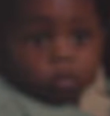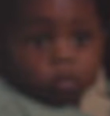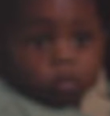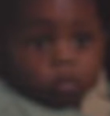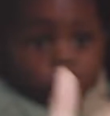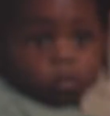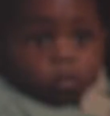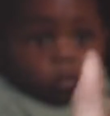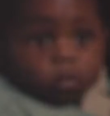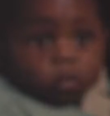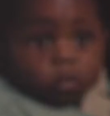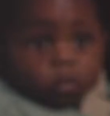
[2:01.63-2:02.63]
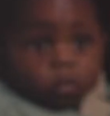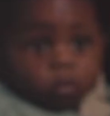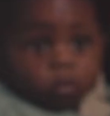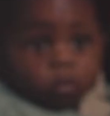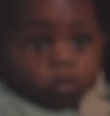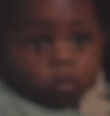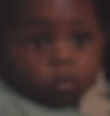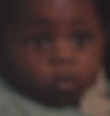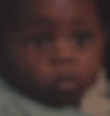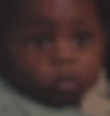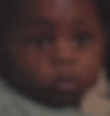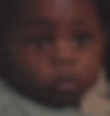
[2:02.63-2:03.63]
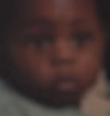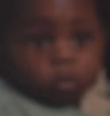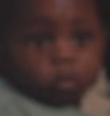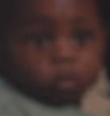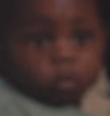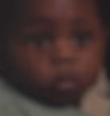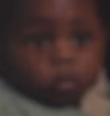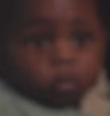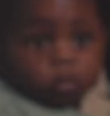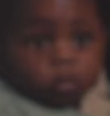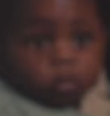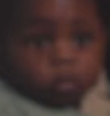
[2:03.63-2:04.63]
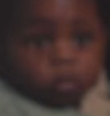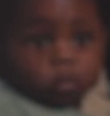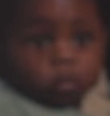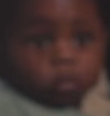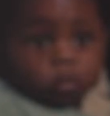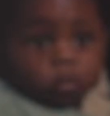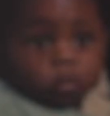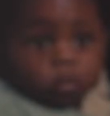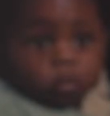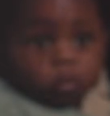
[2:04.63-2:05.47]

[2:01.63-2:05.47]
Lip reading: [no speech]